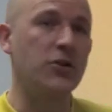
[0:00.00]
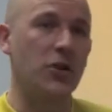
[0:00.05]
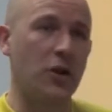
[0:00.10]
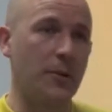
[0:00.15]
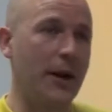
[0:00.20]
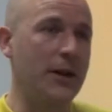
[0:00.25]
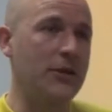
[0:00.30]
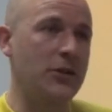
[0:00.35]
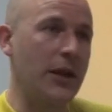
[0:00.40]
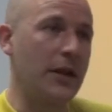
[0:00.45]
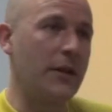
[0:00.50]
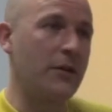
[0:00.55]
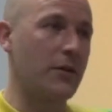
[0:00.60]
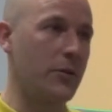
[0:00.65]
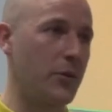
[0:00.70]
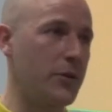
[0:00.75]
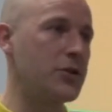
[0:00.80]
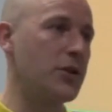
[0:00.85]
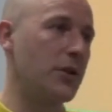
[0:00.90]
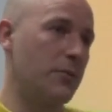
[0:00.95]
to talk about genes,
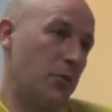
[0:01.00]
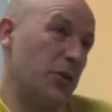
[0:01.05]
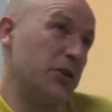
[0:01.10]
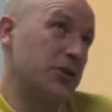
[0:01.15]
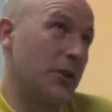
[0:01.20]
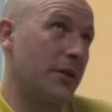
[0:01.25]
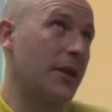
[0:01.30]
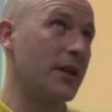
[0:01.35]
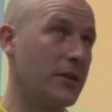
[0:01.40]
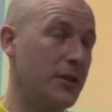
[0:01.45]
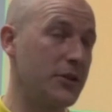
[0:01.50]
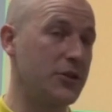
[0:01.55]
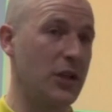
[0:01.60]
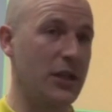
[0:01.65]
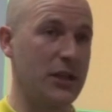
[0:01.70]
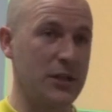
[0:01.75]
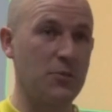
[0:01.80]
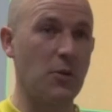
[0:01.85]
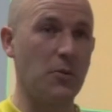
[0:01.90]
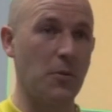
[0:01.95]
we should think that
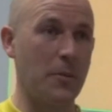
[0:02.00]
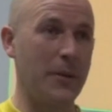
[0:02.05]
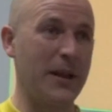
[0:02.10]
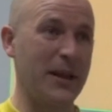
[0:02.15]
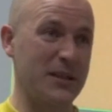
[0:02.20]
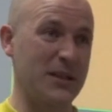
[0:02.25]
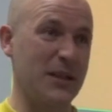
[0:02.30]
genes probably